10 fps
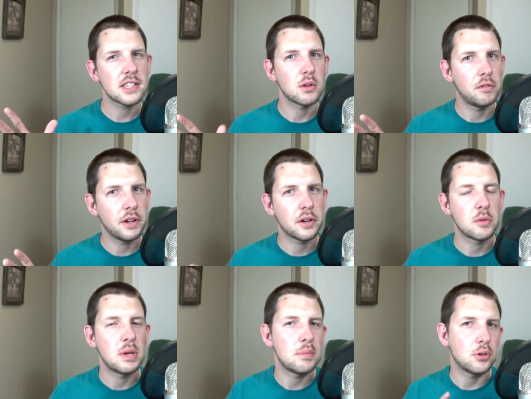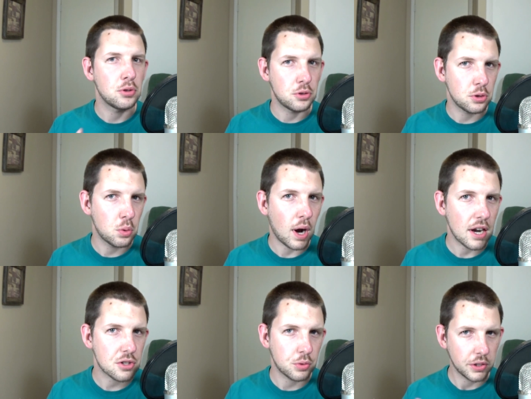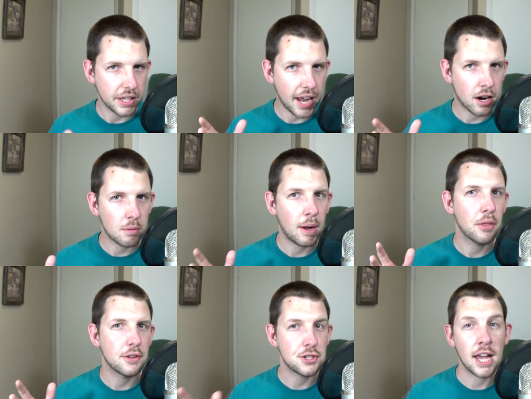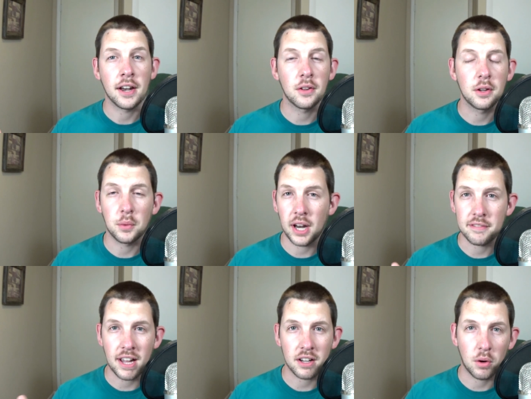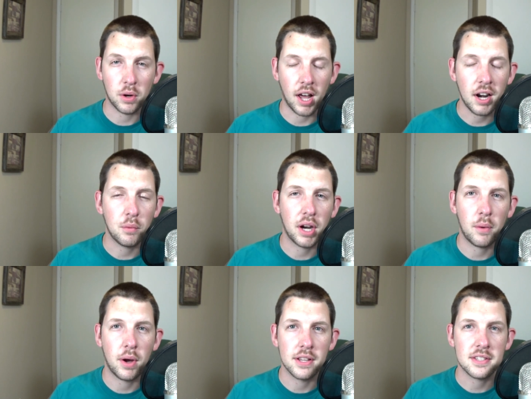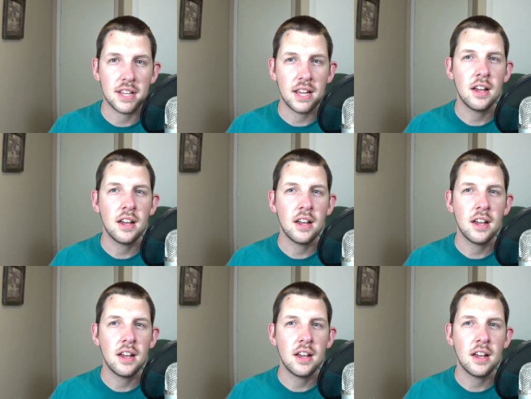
so I figured the people who do watch really care about the channel and what I've got going on and what I want to say.